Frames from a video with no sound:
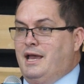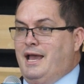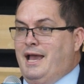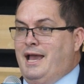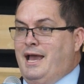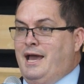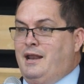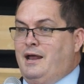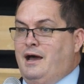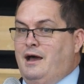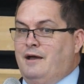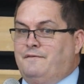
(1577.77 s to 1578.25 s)

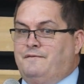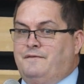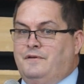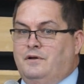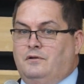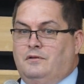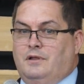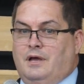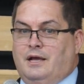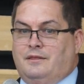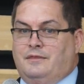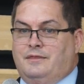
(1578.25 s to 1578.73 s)
And I
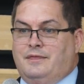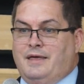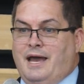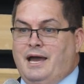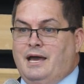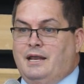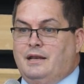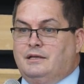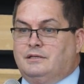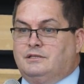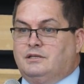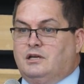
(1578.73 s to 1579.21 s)
feel like
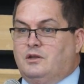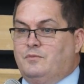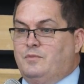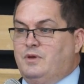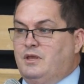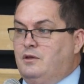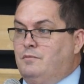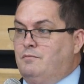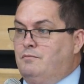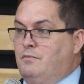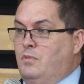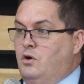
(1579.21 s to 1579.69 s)
that is going to
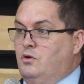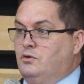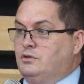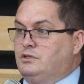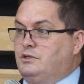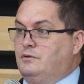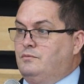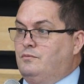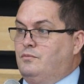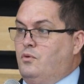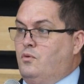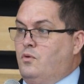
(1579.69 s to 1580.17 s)
be the
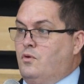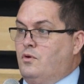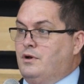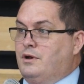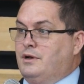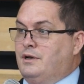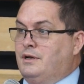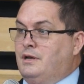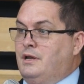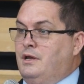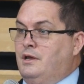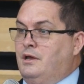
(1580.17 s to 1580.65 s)
most
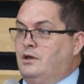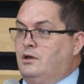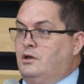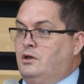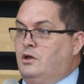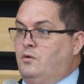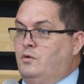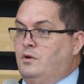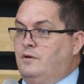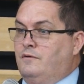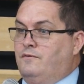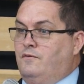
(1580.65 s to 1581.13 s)
important
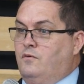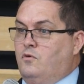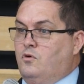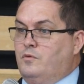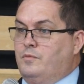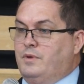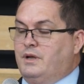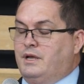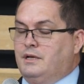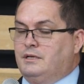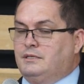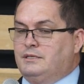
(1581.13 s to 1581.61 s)
going
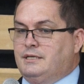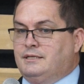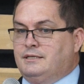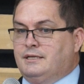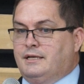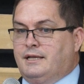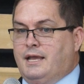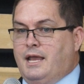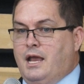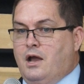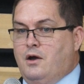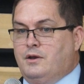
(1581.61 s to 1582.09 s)
forward, because as
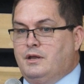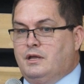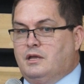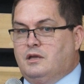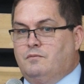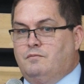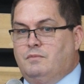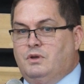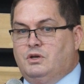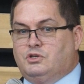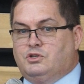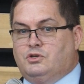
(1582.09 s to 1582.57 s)
a county
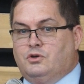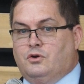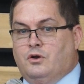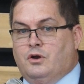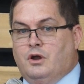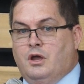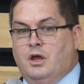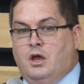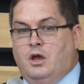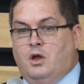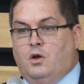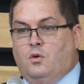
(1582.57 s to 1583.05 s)

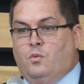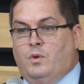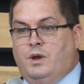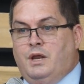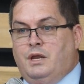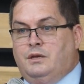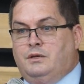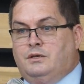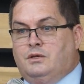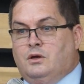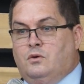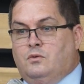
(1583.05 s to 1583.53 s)
commissioner,
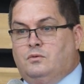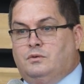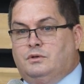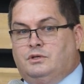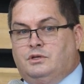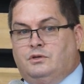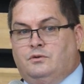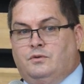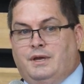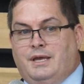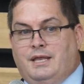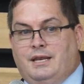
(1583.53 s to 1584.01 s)
we
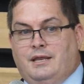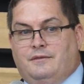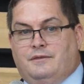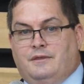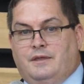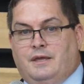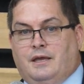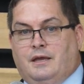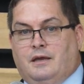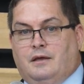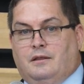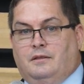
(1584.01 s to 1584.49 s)
don't do
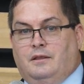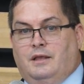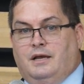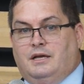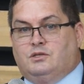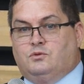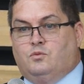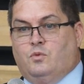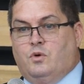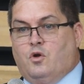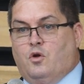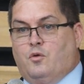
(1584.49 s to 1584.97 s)
anything
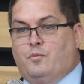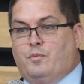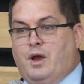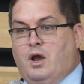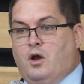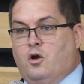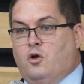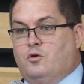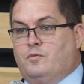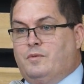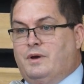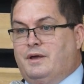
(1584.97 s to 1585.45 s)
unless we're
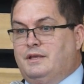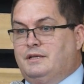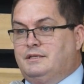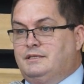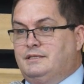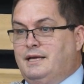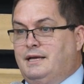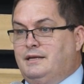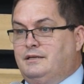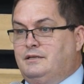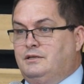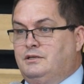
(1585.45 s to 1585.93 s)
empowered by the
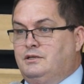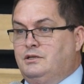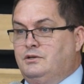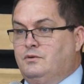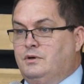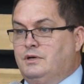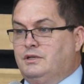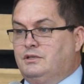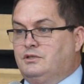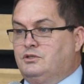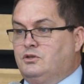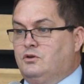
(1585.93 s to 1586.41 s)
state to
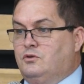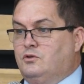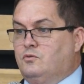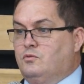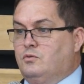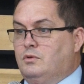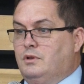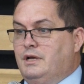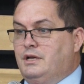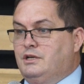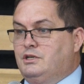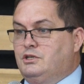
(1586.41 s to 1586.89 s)
do it. So the
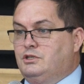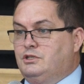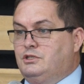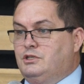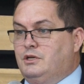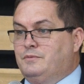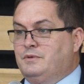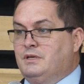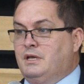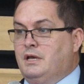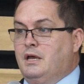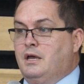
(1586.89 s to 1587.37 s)

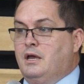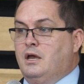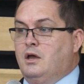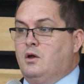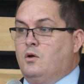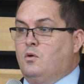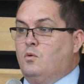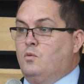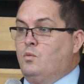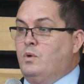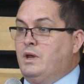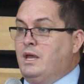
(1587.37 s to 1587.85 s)
relationships,
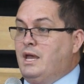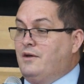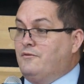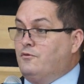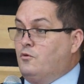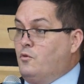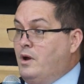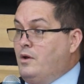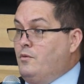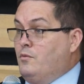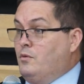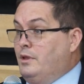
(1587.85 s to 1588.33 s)
we
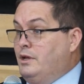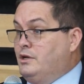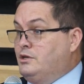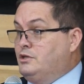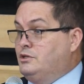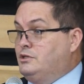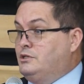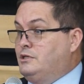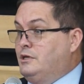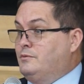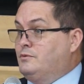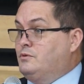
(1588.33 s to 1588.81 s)
have great
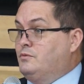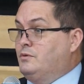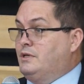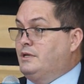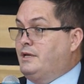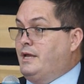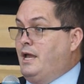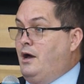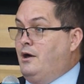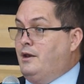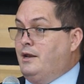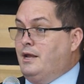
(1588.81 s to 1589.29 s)
relationships with
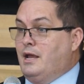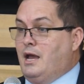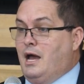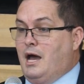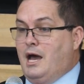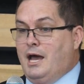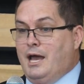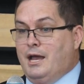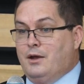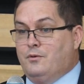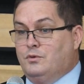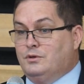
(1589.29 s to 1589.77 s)
the county.
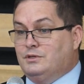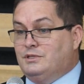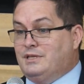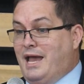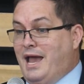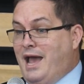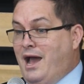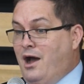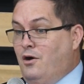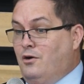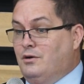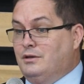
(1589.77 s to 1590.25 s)
I
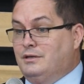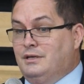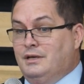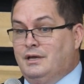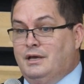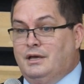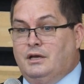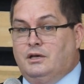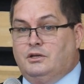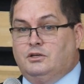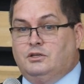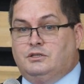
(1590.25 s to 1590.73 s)
was out
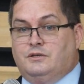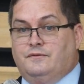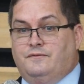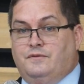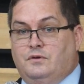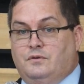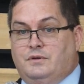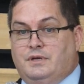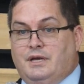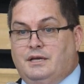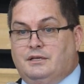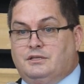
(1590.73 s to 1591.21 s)
just a
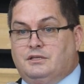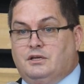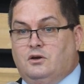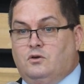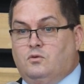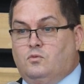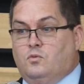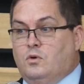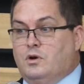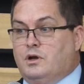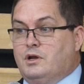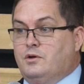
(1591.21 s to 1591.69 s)
few days
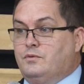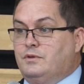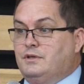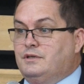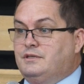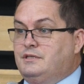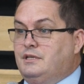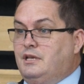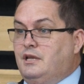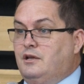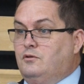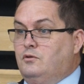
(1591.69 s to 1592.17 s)
ago working with
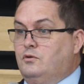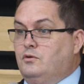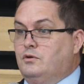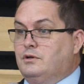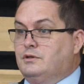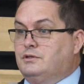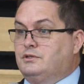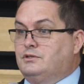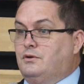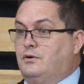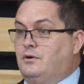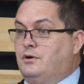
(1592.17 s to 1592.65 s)
the city of
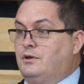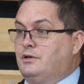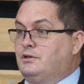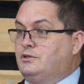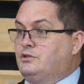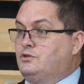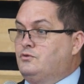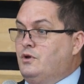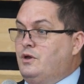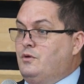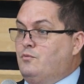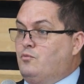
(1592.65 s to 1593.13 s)
Lucas on a
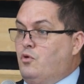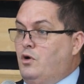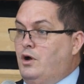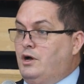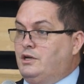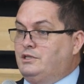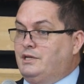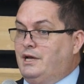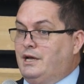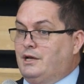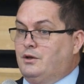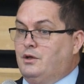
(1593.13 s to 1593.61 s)
street
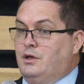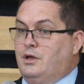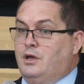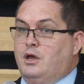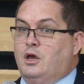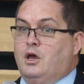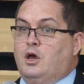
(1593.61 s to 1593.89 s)
project.